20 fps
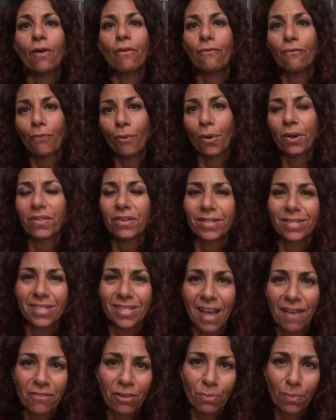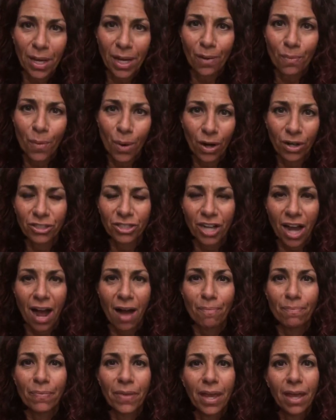for the 7-week
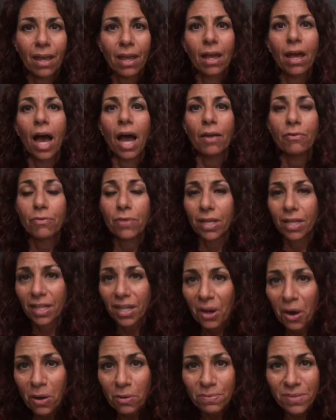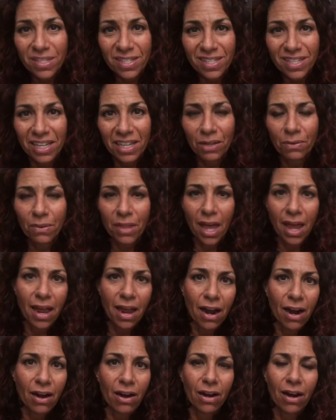workshop. I really hope to see you
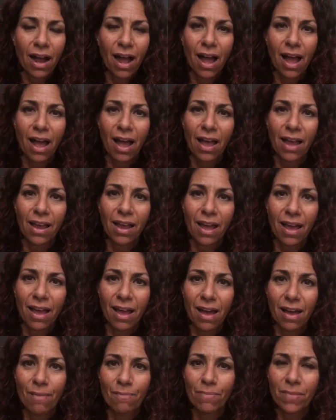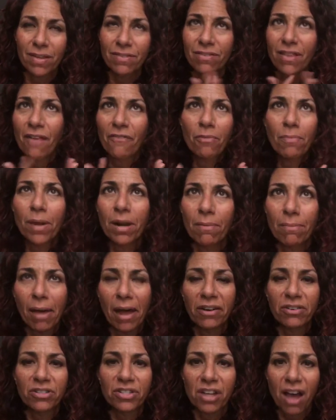there. There's never been a
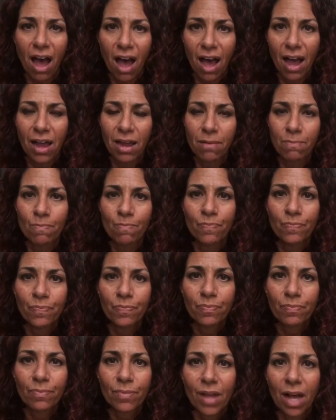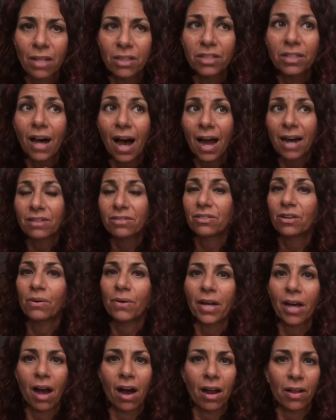better time. A lot is
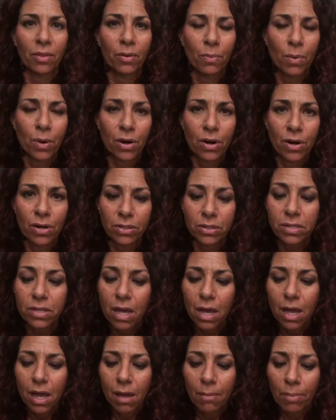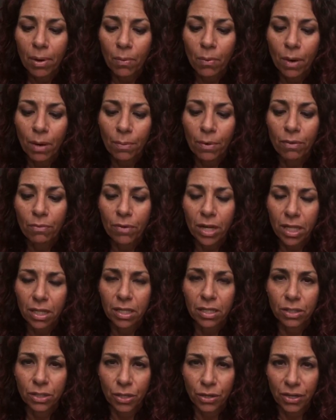going on in the world, but what we're really
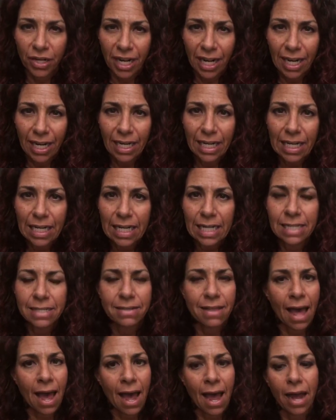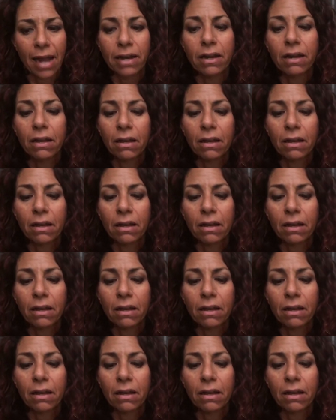learning is that